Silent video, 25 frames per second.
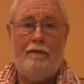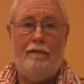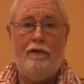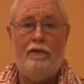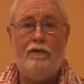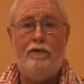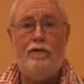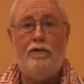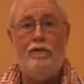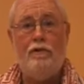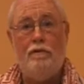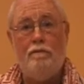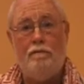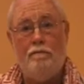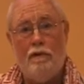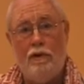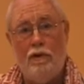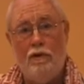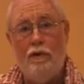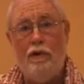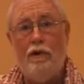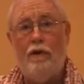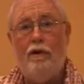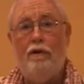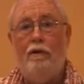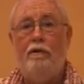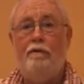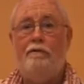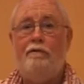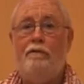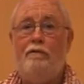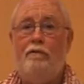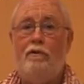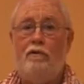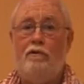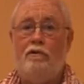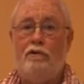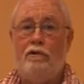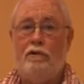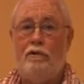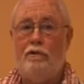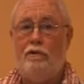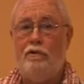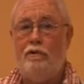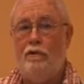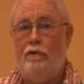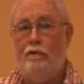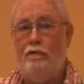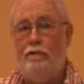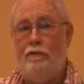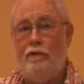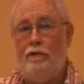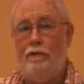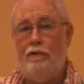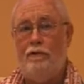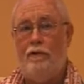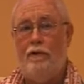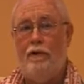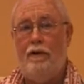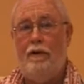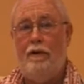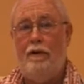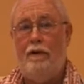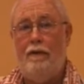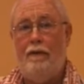This is the miracle of devotional service.